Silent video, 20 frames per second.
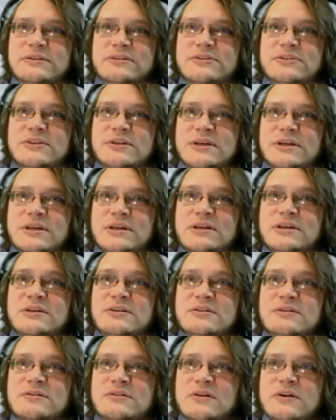
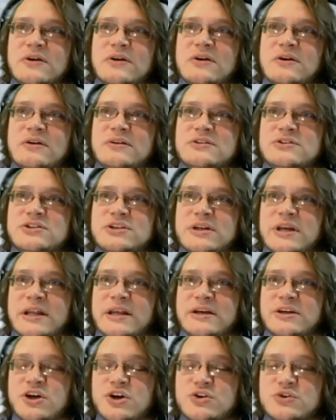the
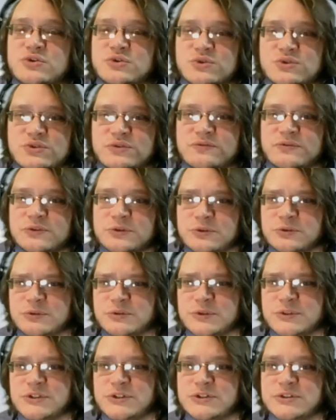genetic codes
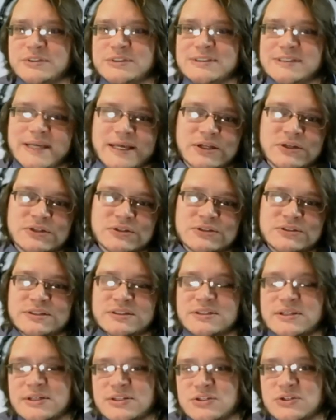for certain cells
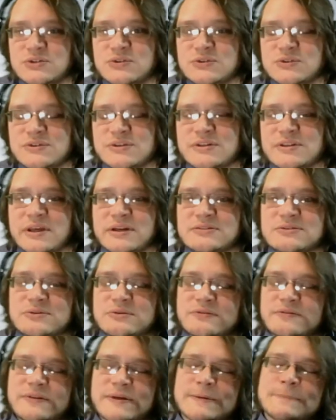and tissues and that sort
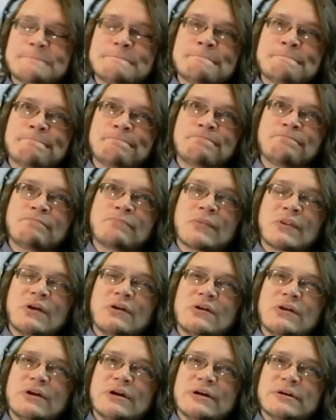of thing.
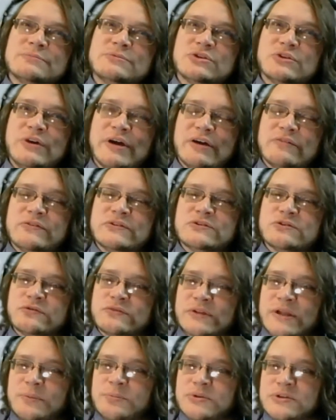So you have this
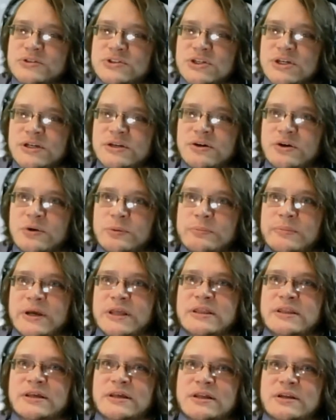overlap with the genome,
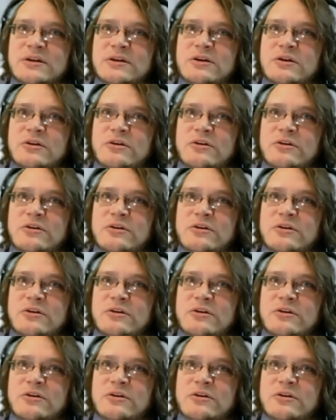and then